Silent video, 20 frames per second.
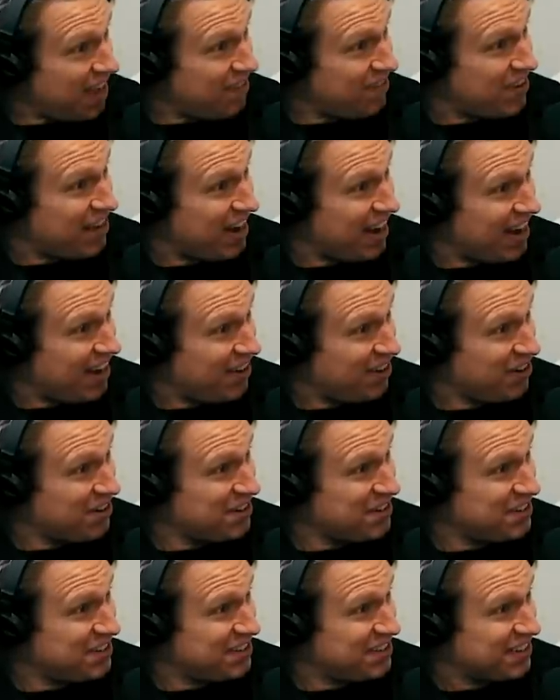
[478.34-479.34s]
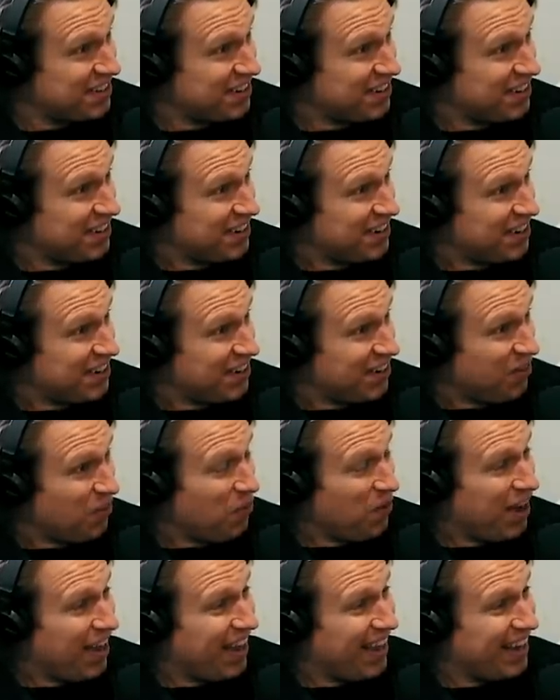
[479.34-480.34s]
Seven acres? Yeah.
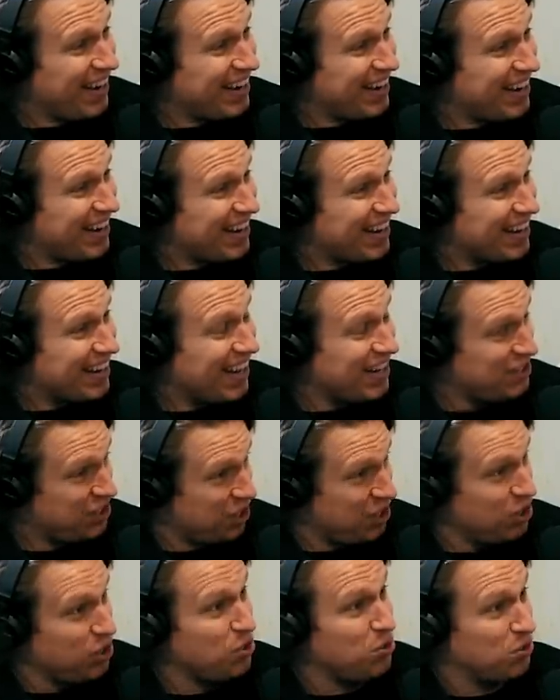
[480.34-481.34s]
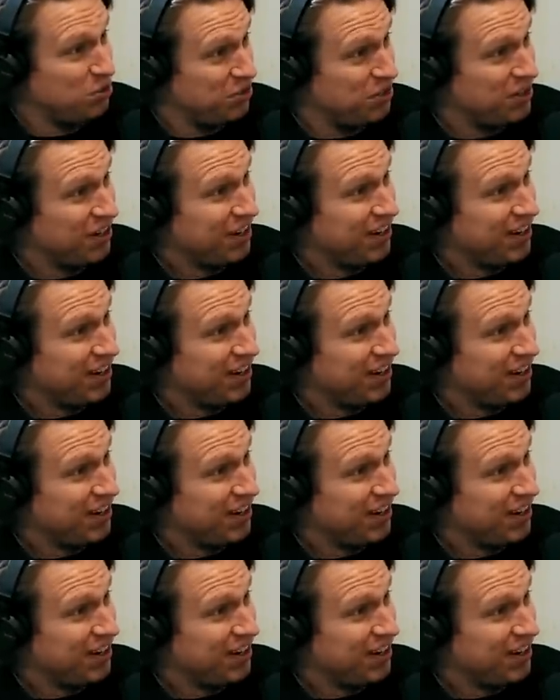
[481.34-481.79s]
What? That's huge.